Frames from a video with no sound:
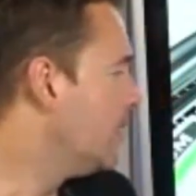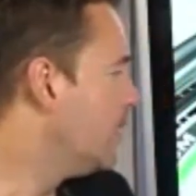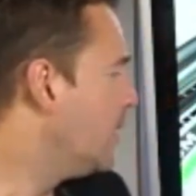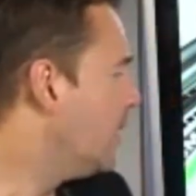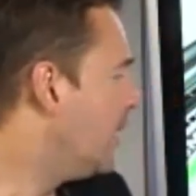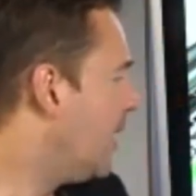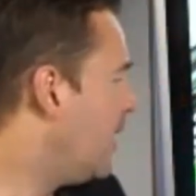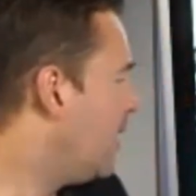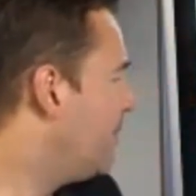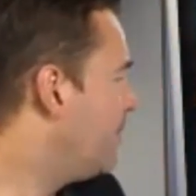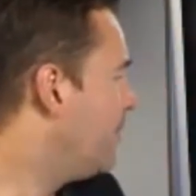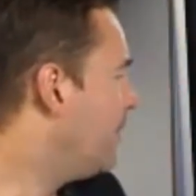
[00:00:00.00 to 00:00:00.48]

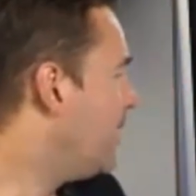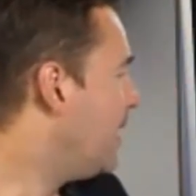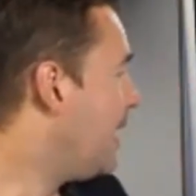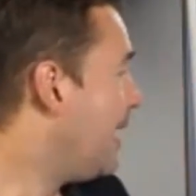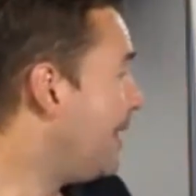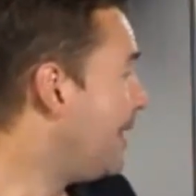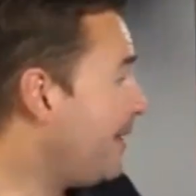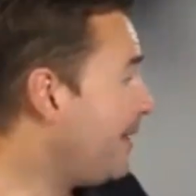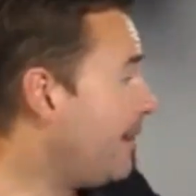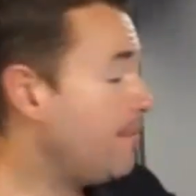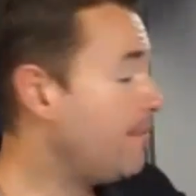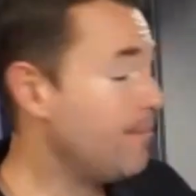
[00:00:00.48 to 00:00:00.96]

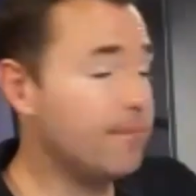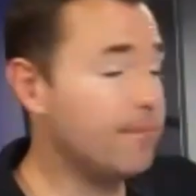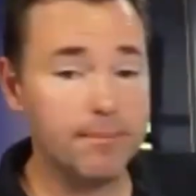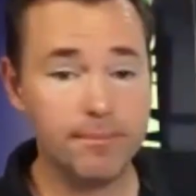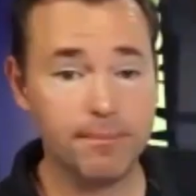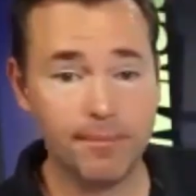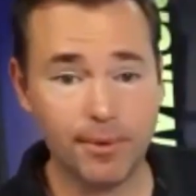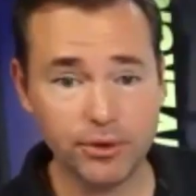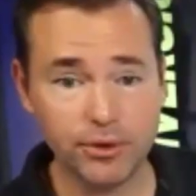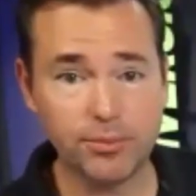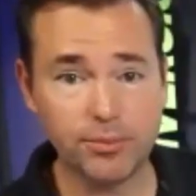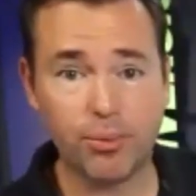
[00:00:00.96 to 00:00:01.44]
And
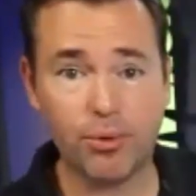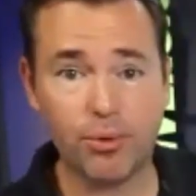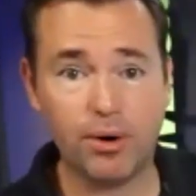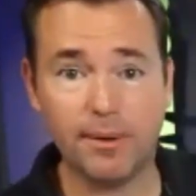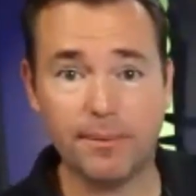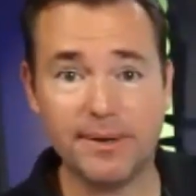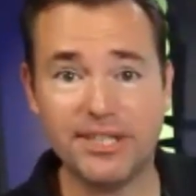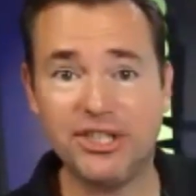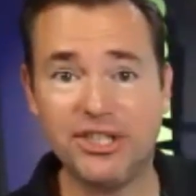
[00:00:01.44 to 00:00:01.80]
most importantly,